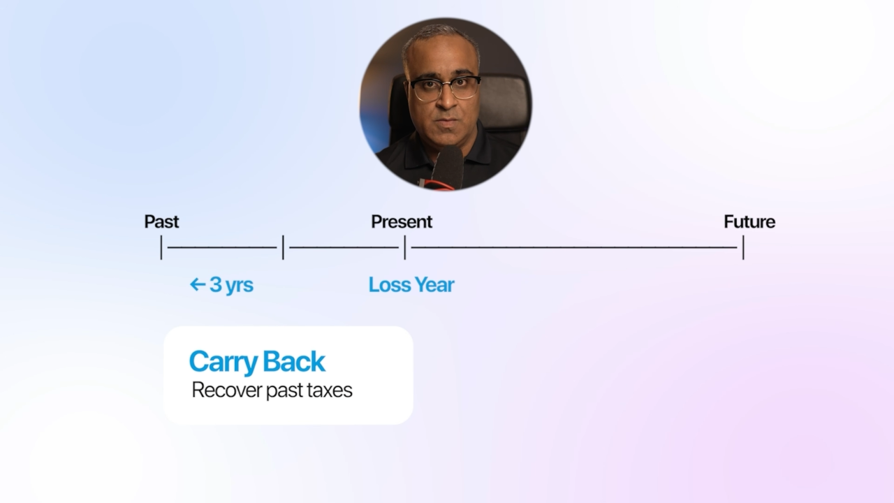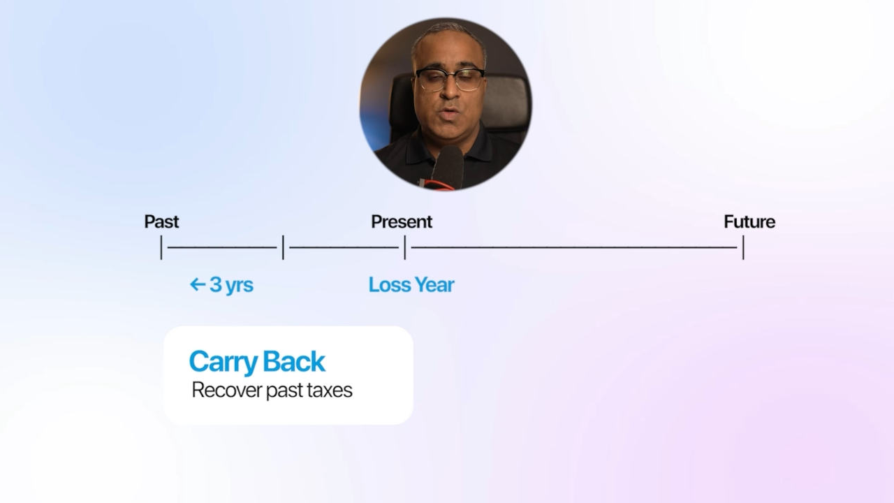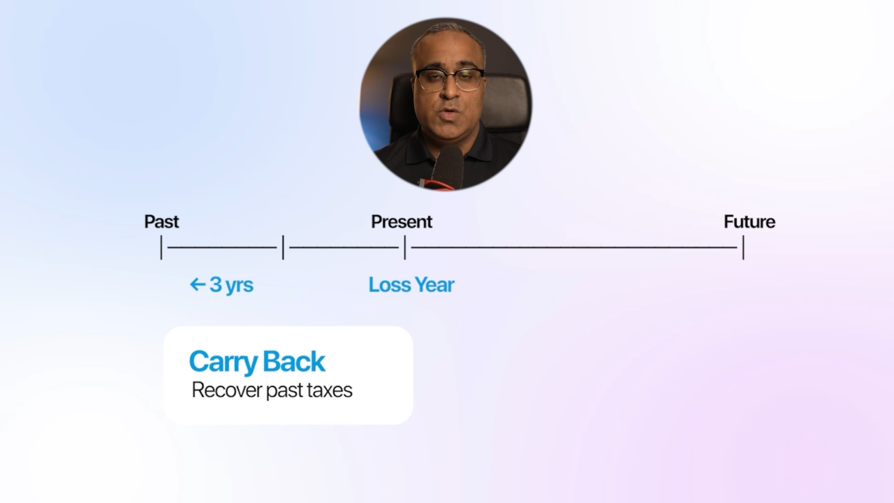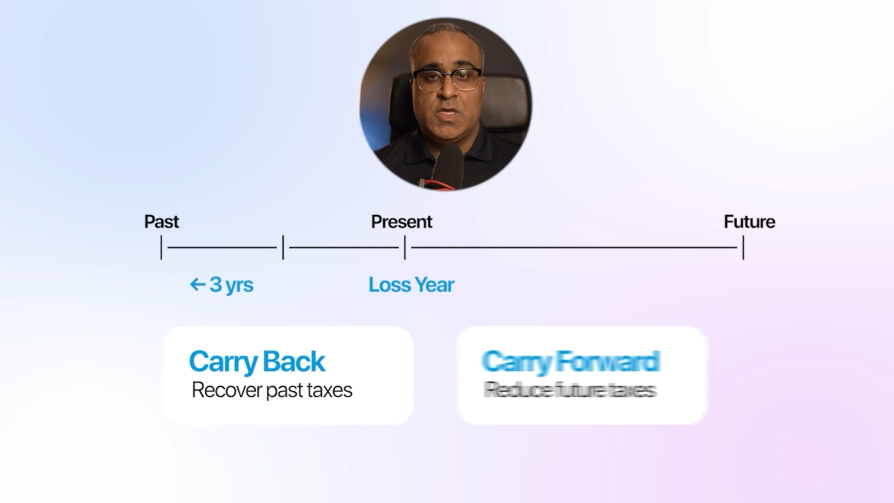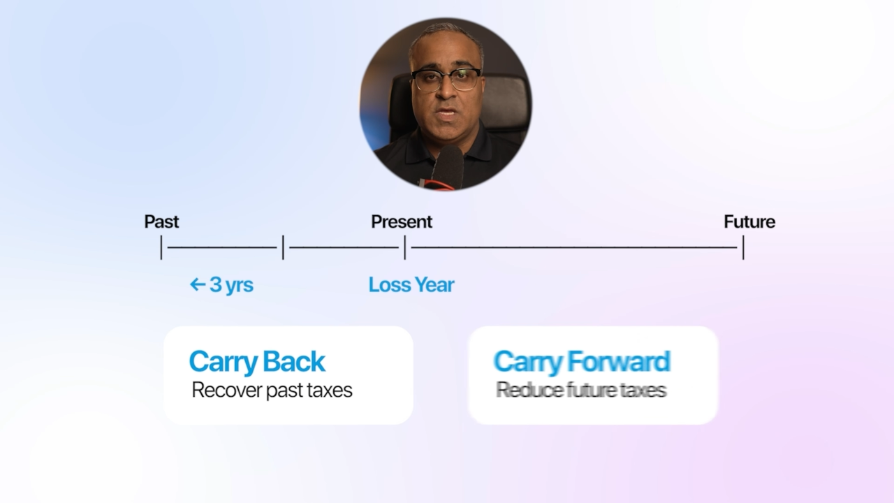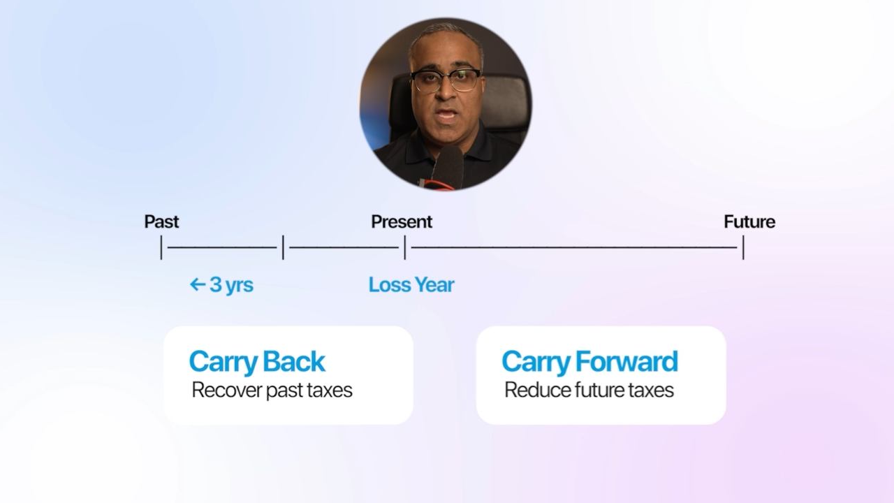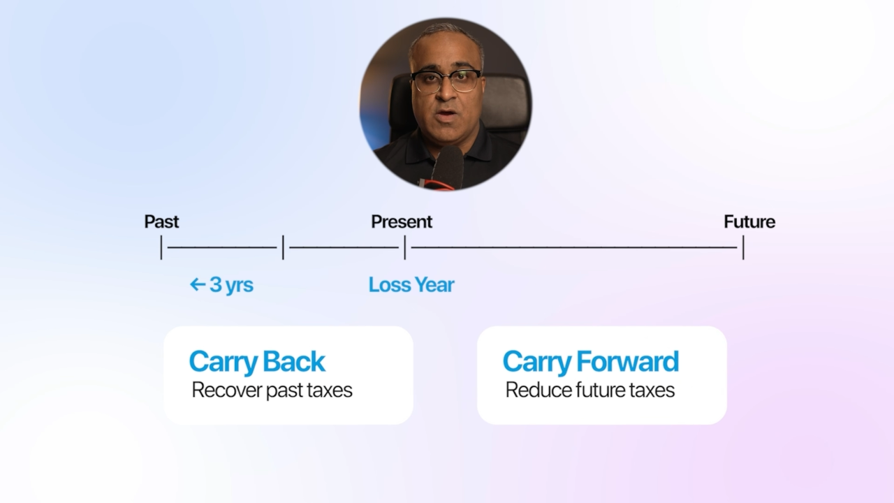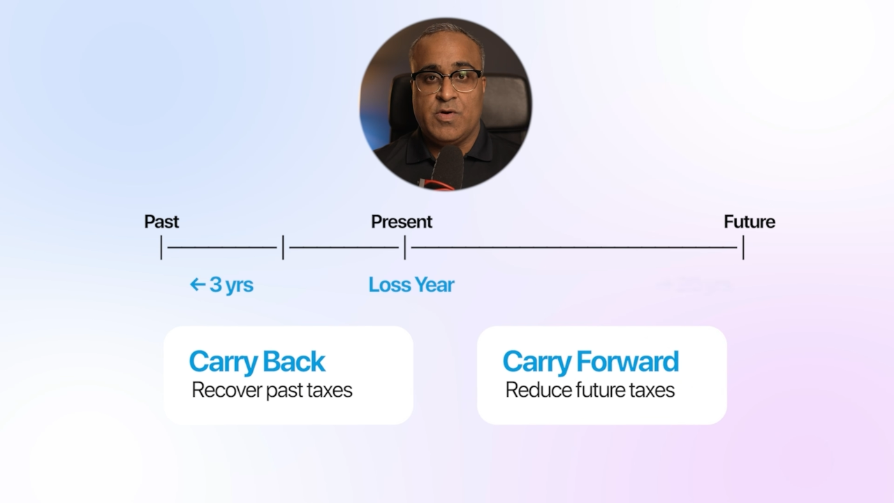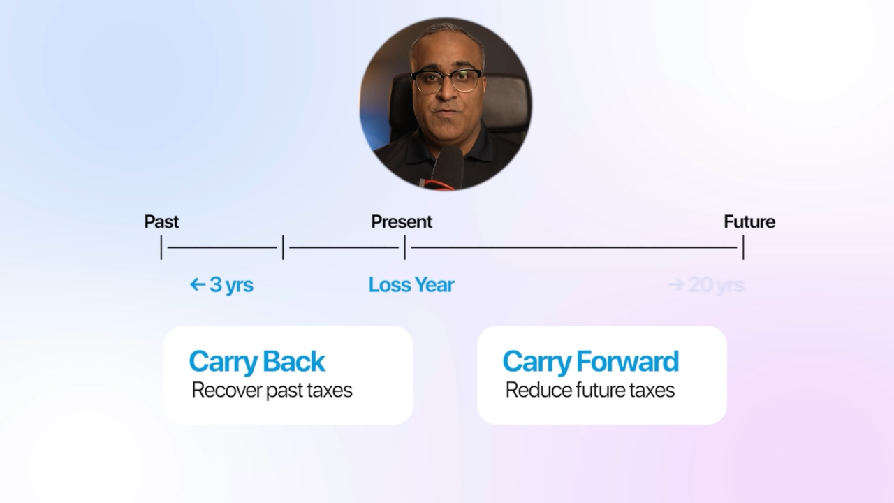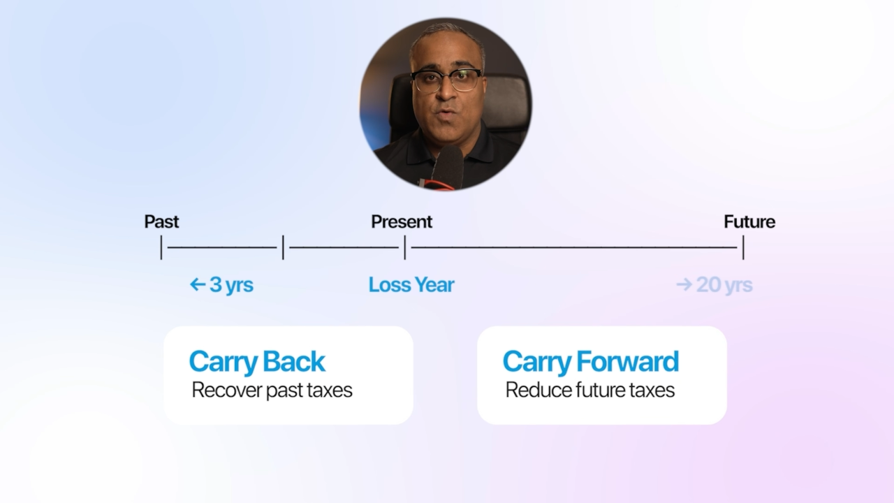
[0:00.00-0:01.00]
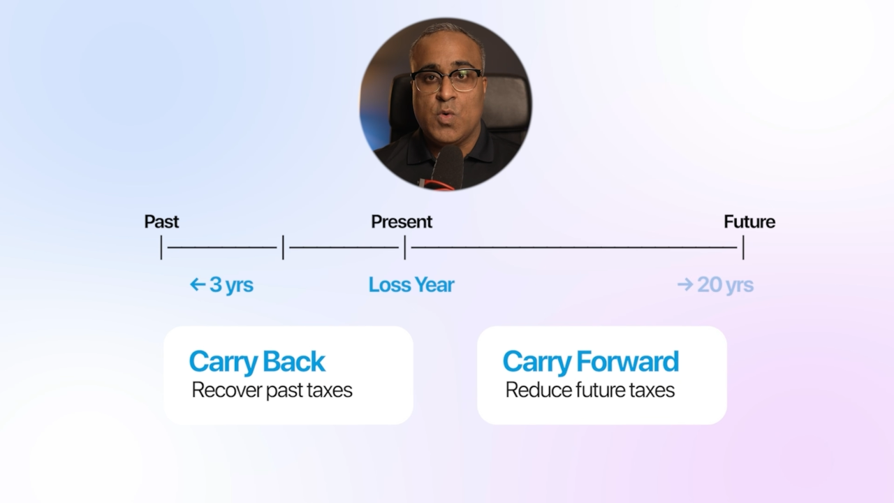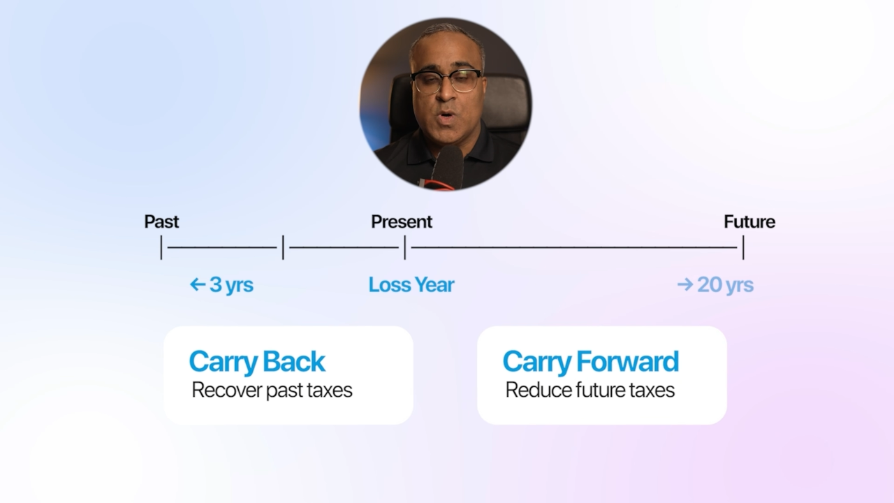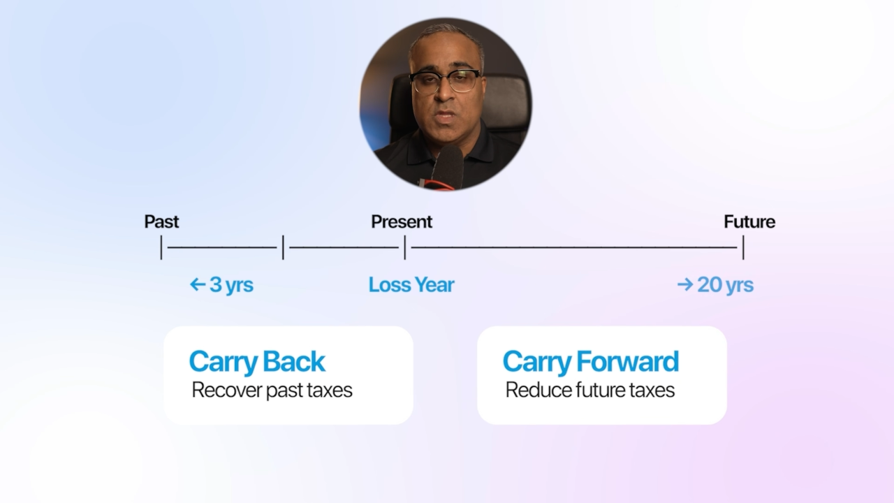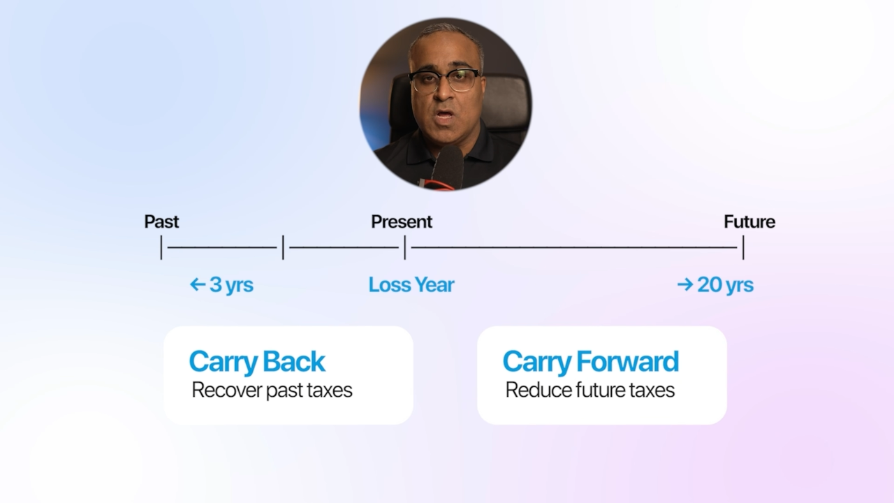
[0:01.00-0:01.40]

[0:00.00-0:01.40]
You can carry forward